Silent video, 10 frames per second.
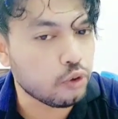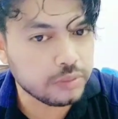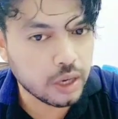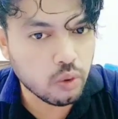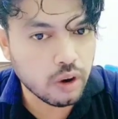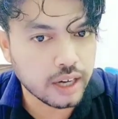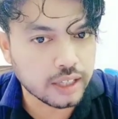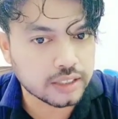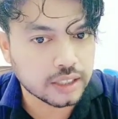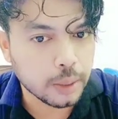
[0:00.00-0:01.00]
the
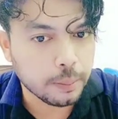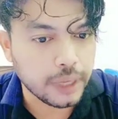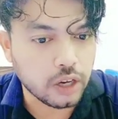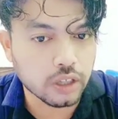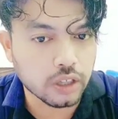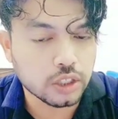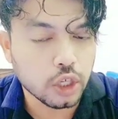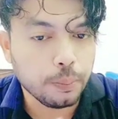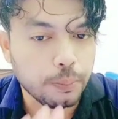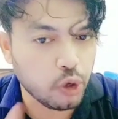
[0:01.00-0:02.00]
words, because
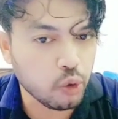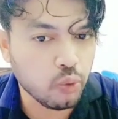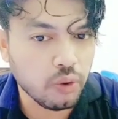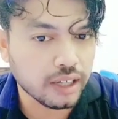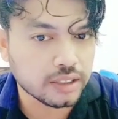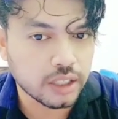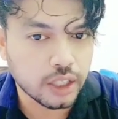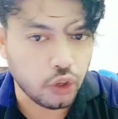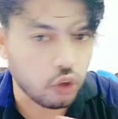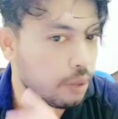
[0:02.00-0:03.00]
few words
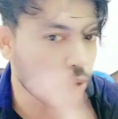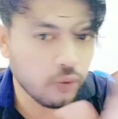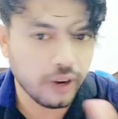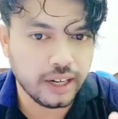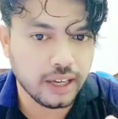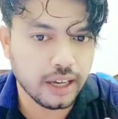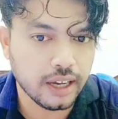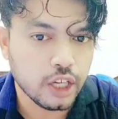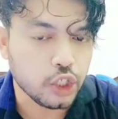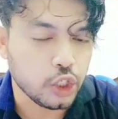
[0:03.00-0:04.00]
you have no
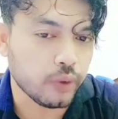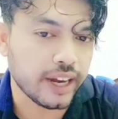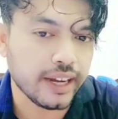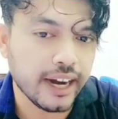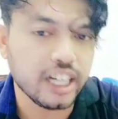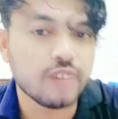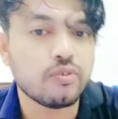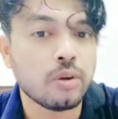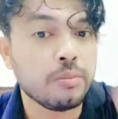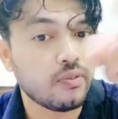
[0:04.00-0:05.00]
idea, you can get it
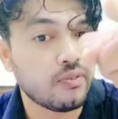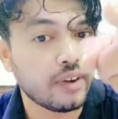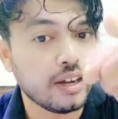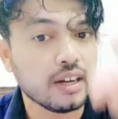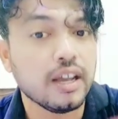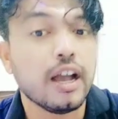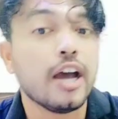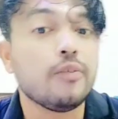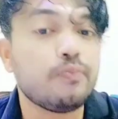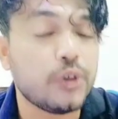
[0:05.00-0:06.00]
from your friend,
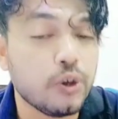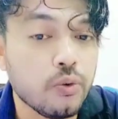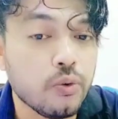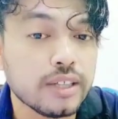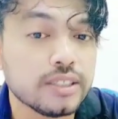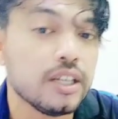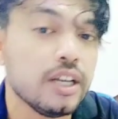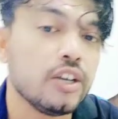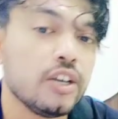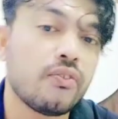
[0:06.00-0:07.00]
and few words
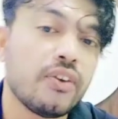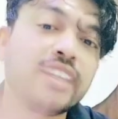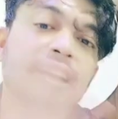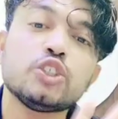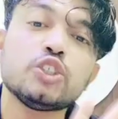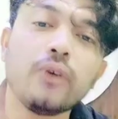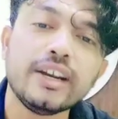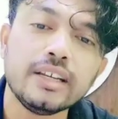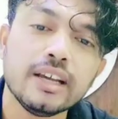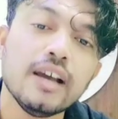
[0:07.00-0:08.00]
your friend has no
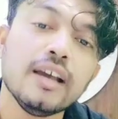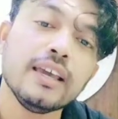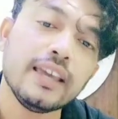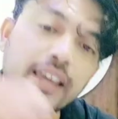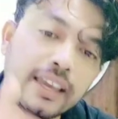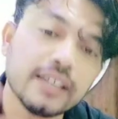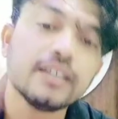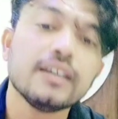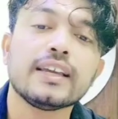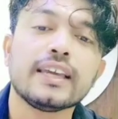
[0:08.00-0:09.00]
idea, he can
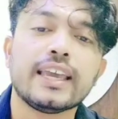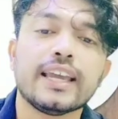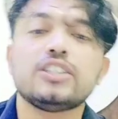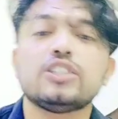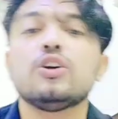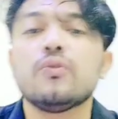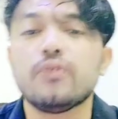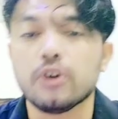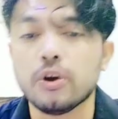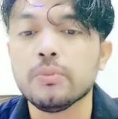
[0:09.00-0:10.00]
get
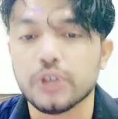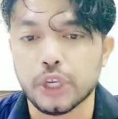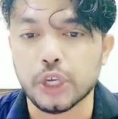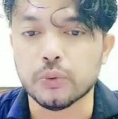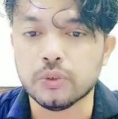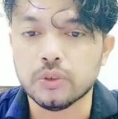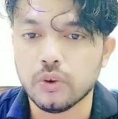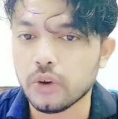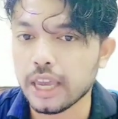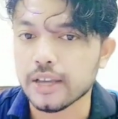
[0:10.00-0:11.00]
from you.
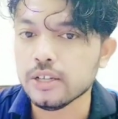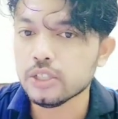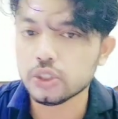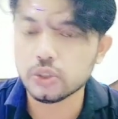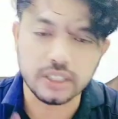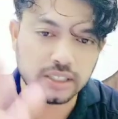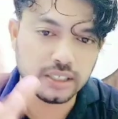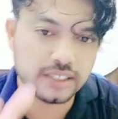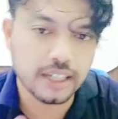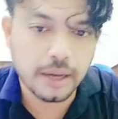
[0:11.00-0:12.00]
Okay, so this
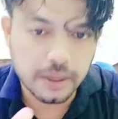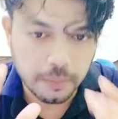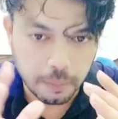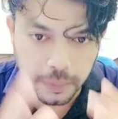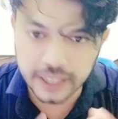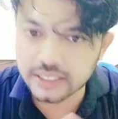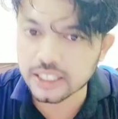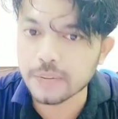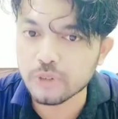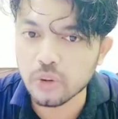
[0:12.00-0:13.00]
is the
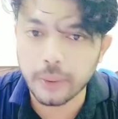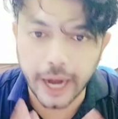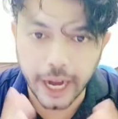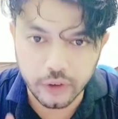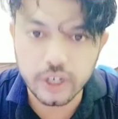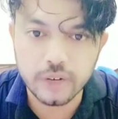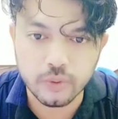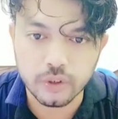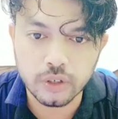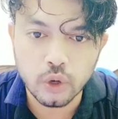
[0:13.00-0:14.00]
best gift of Android
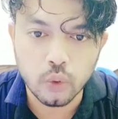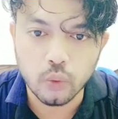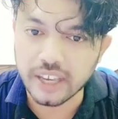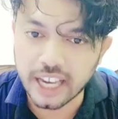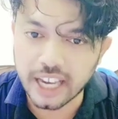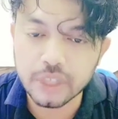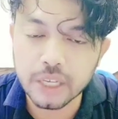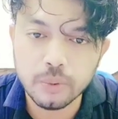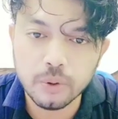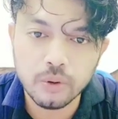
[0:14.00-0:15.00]
phone, we have
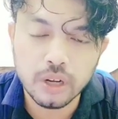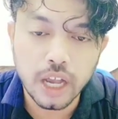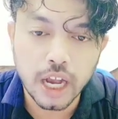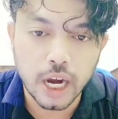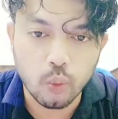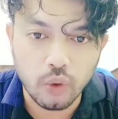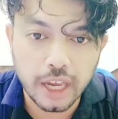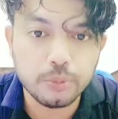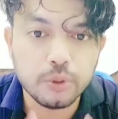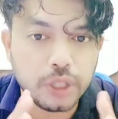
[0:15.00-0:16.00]
the phone and we
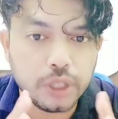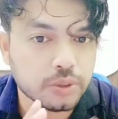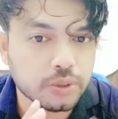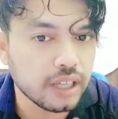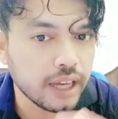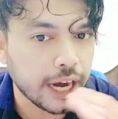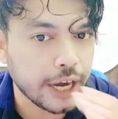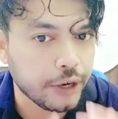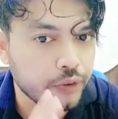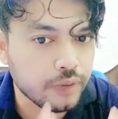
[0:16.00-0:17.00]
have to use the
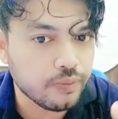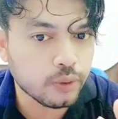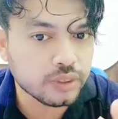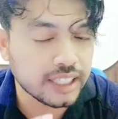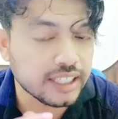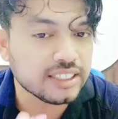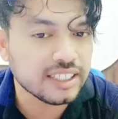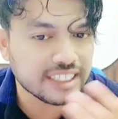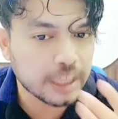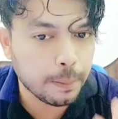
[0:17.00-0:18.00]
Android phones in
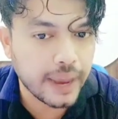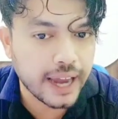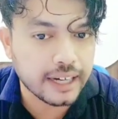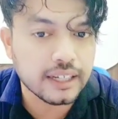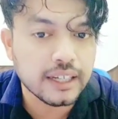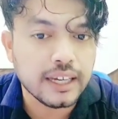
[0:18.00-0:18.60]
such a manner,